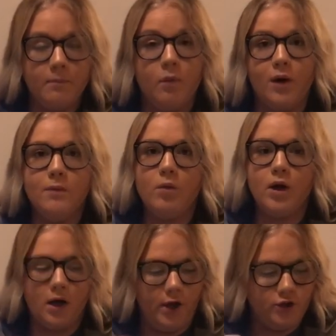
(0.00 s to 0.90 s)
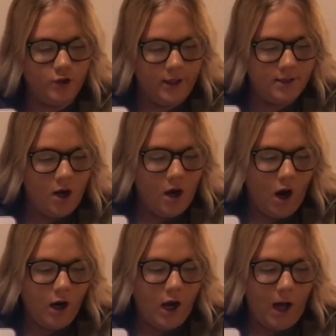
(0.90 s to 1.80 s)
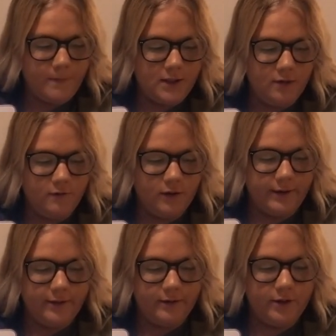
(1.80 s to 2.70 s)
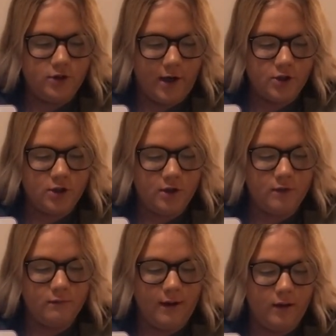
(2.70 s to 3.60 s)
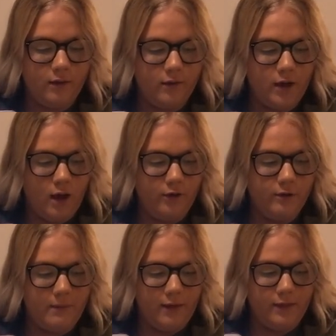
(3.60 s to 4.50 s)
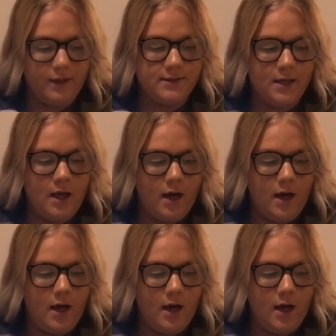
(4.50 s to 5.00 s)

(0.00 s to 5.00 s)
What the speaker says: more and more countries are opting for lethal injection rather than other methods